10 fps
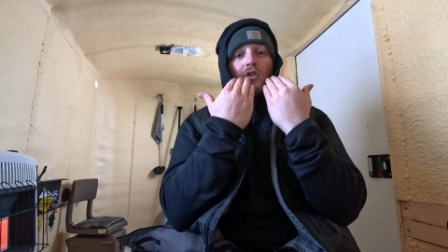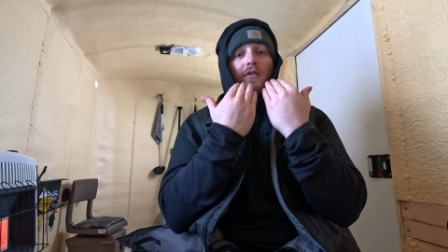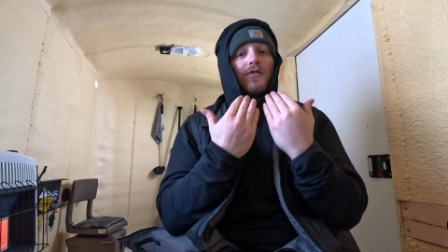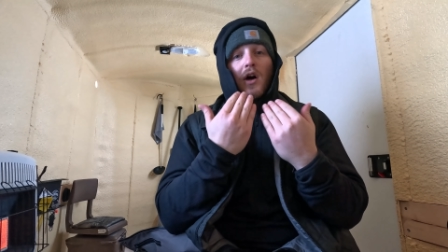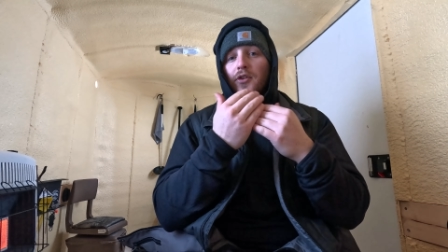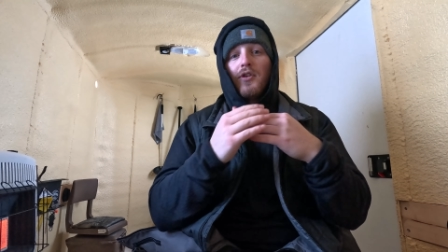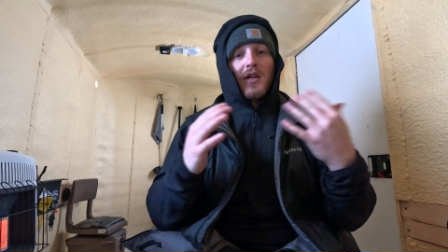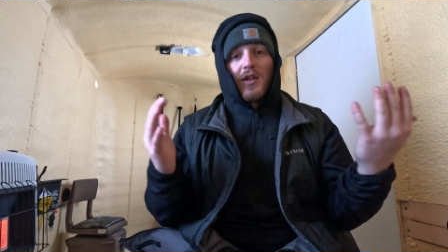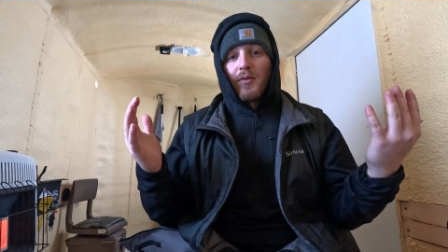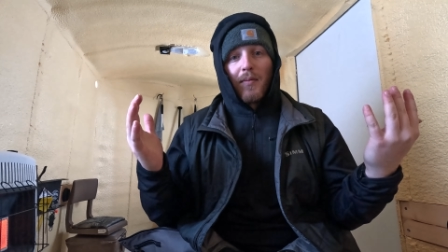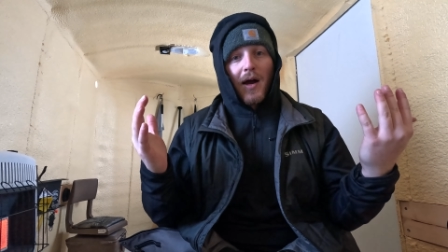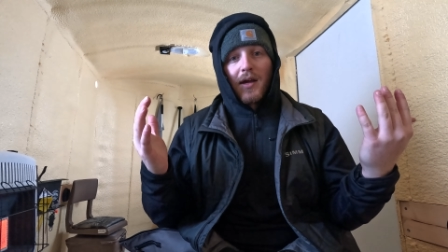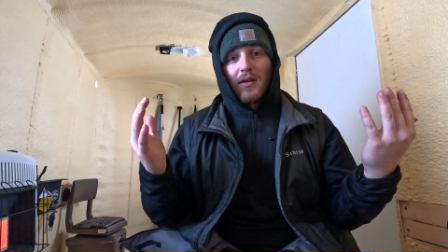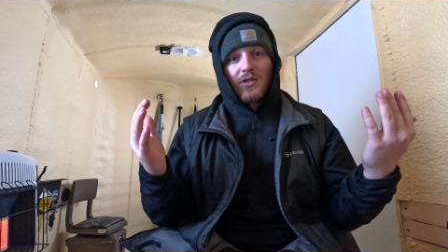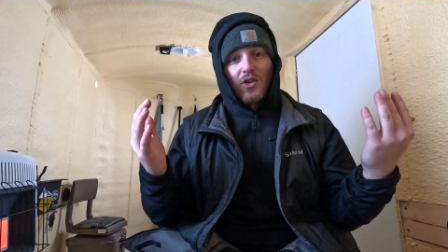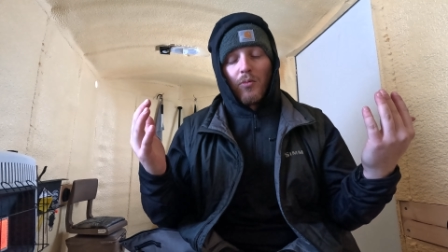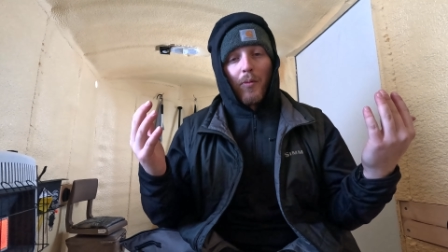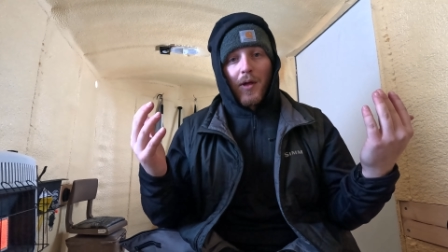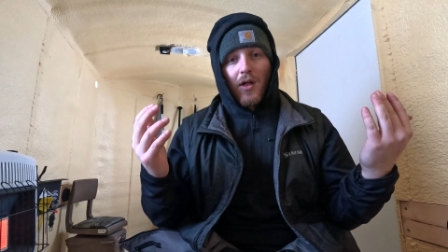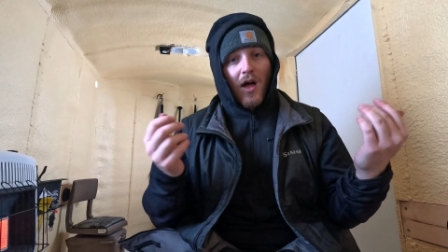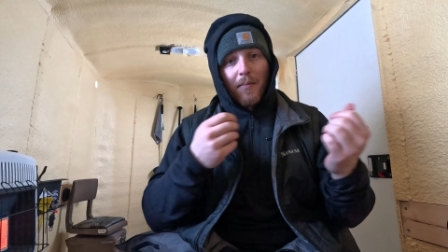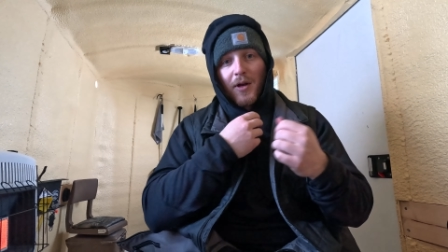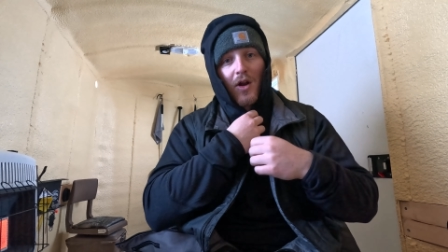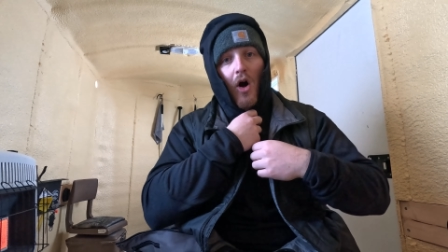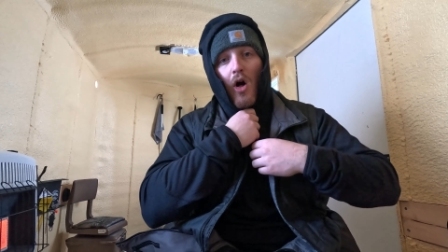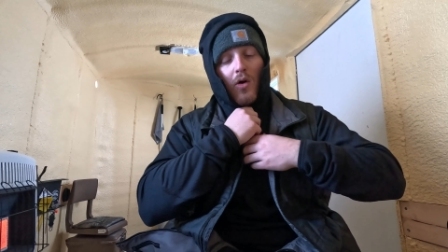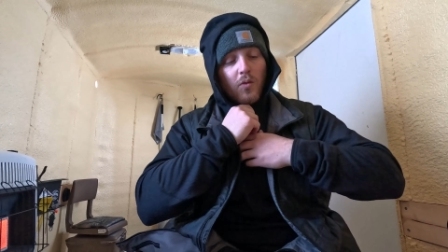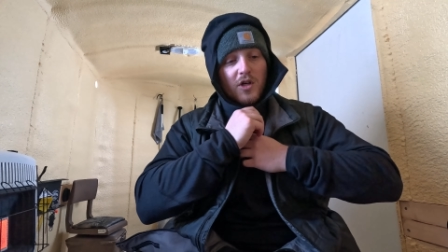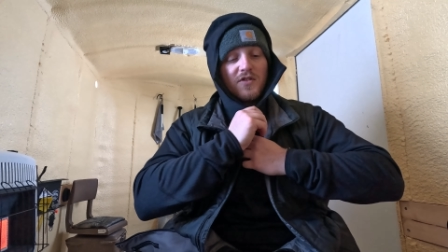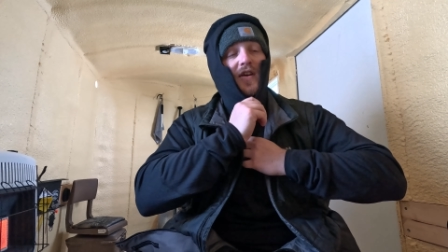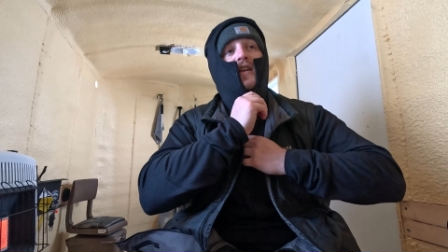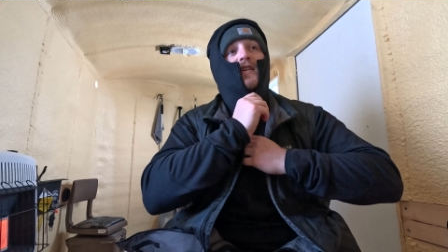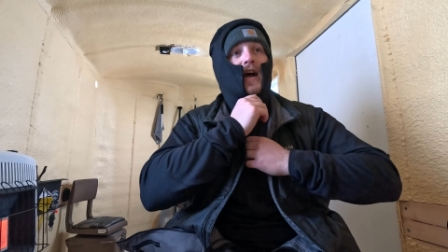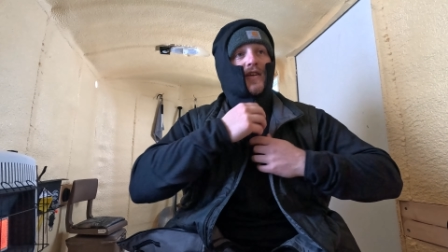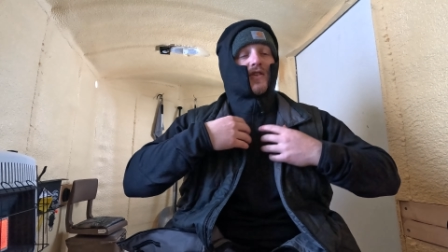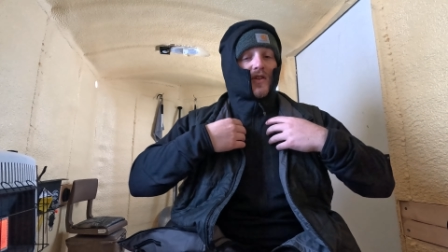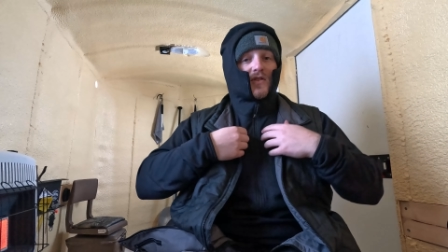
drift underneath my snowmobile helmet at all. It works fantastic.